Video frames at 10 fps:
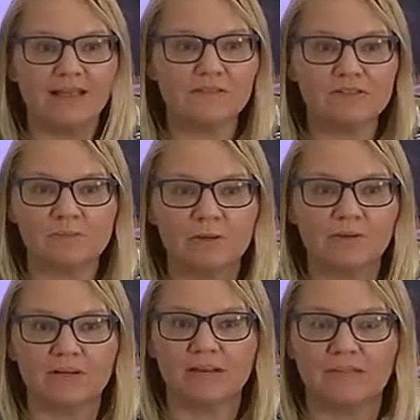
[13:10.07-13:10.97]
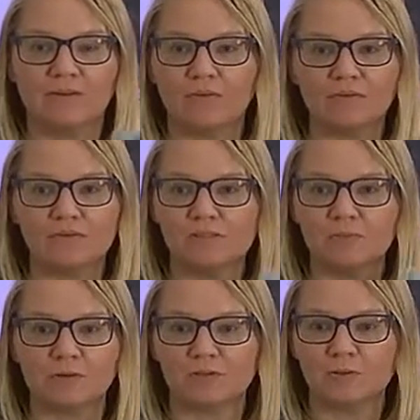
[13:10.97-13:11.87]
a spirit and their own
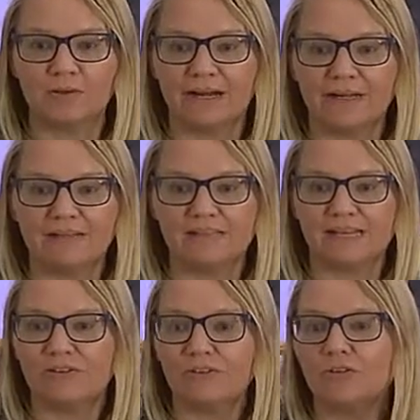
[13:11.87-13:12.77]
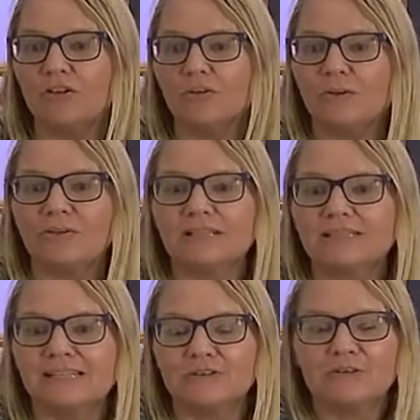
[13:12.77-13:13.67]
spiritual guidance. And it's
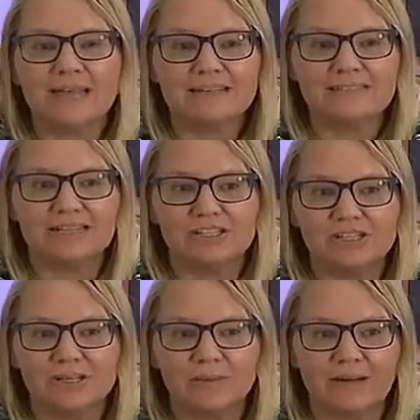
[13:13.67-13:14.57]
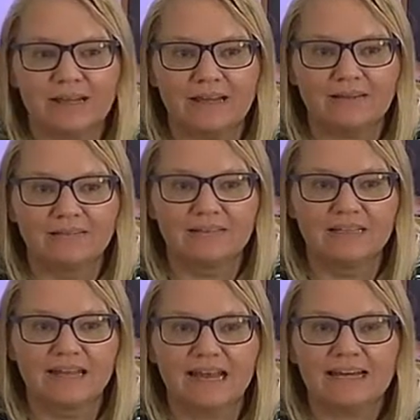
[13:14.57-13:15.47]
like you can't teach anybody
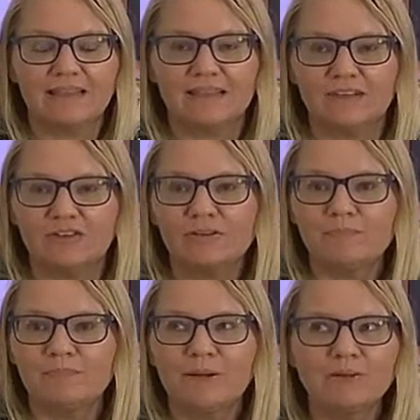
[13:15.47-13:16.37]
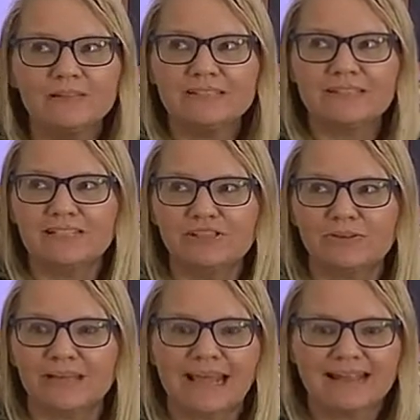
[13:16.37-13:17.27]
anything. You can barely teach your
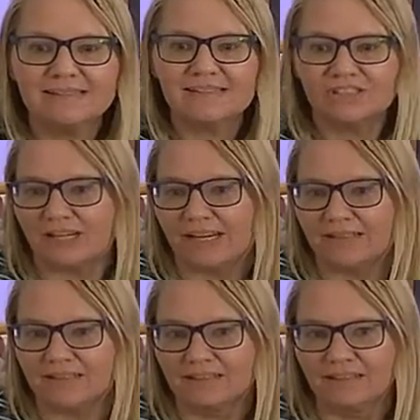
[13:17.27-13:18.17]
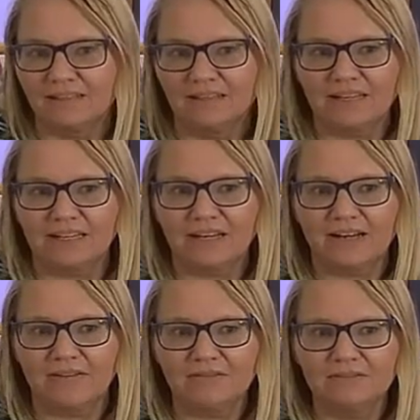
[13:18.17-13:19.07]
kids shit, you
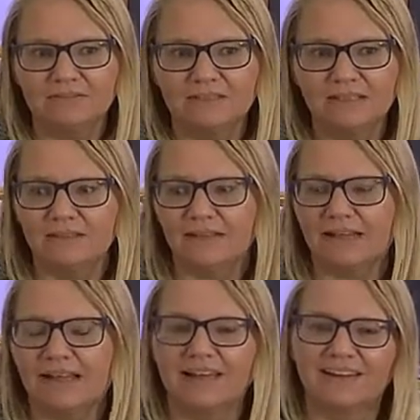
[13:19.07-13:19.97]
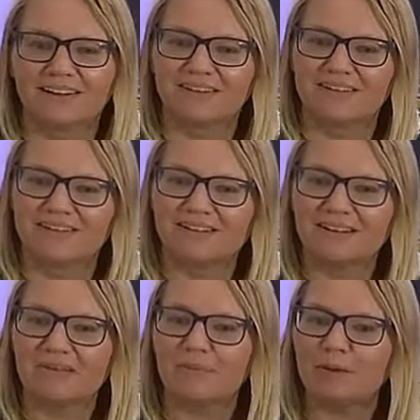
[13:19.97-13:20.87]
know? Like,
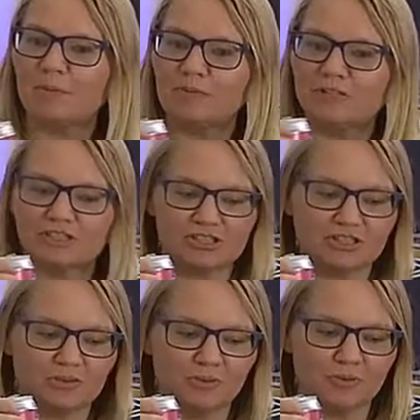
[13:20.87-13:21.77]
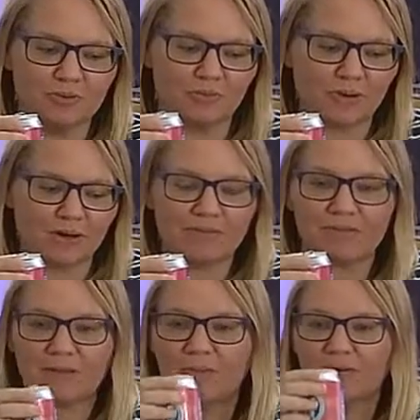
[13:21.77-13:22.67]
people just do whatever
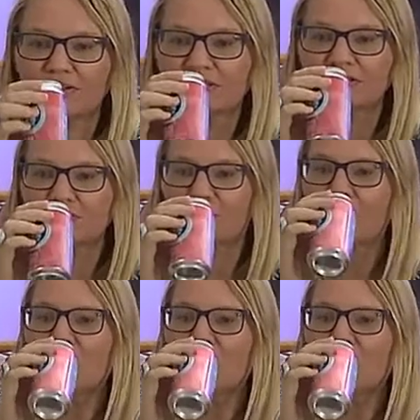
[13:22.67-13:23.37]
they want to do.